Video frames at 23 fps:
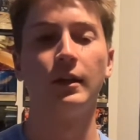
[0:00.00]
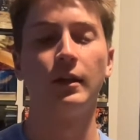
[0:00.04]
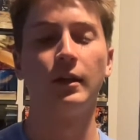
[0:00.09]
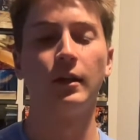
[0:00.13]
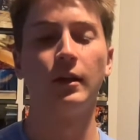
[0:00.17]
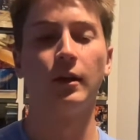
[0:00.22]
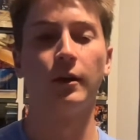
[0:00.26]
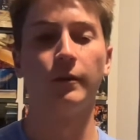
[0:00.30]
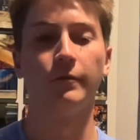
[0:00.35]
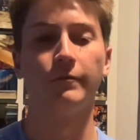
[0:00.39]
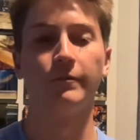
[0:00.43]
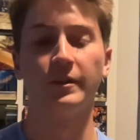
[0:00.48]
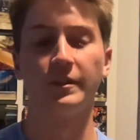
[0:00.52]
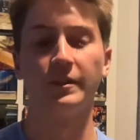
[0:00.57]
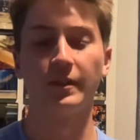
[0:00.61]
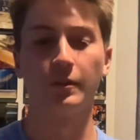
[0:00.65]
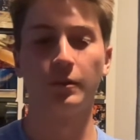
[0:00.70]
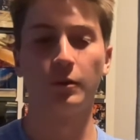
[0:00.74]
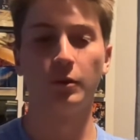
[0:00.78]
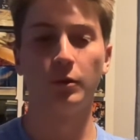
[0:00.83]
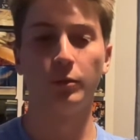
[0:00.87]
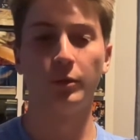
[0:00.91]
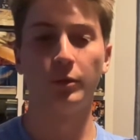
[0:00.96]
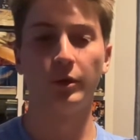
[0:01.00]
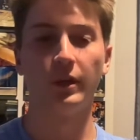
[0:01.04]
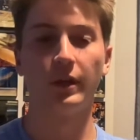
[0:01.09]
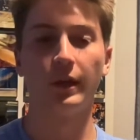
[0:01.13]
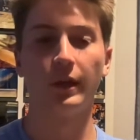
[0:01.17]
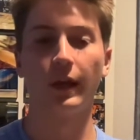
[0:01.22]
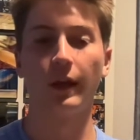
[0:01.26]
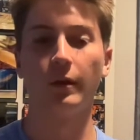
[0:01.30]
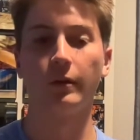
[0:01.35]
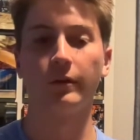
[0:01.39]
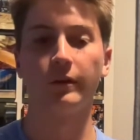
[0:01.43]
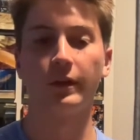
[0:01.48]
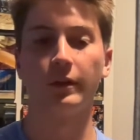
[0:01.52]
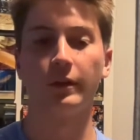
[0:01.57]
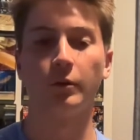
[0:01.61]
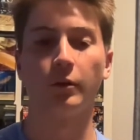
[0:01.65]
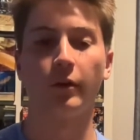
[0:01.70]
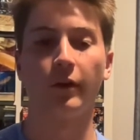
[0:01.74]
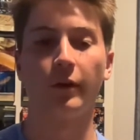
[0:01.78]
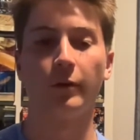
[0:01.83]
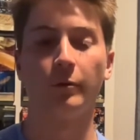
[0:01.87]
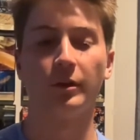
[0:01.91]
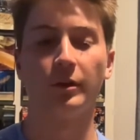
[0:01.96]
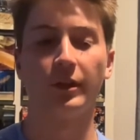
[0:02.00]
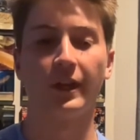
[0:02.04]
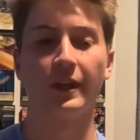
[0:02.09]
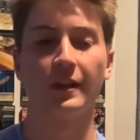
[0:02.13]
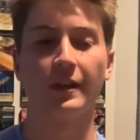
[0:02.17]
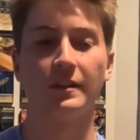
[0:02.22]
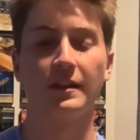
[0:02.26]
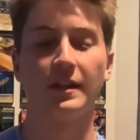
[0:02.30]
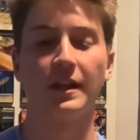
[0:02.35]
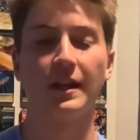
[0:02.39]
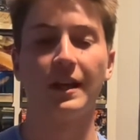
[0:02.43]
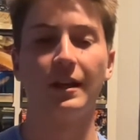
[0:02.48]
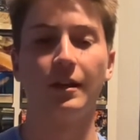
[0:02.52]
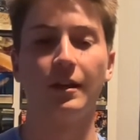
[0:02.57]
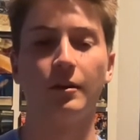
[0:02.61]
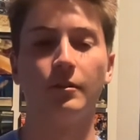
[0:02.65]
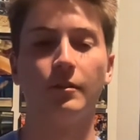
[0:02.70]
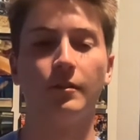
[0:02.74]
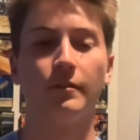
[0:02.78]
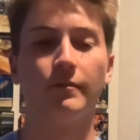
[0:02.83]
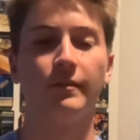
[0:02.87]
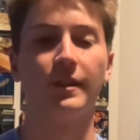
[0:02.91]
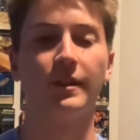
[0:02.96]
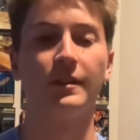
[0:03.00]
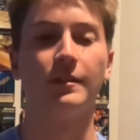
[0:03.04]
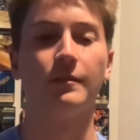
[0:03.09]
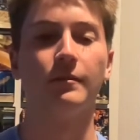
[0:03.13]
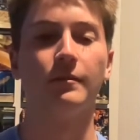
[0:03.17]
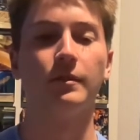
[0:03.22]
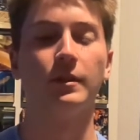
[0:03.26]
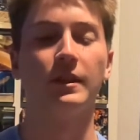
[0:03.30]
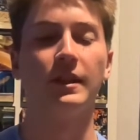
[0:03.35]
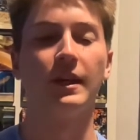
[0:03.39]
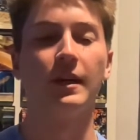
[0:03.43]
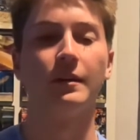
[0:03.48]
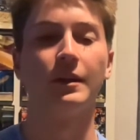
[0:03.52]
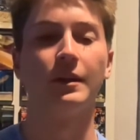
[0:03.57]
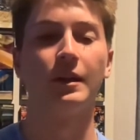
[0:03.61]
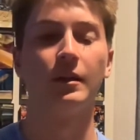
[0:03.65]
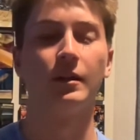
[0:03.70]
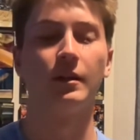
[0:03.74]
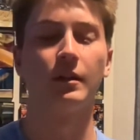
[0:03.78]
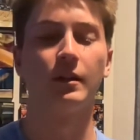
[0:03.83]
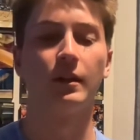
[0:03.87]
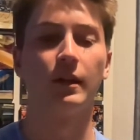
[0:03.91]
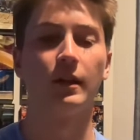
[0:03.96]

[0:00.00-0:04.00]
are physical, but I don't think Notre Dame really has an anchor defensively down there.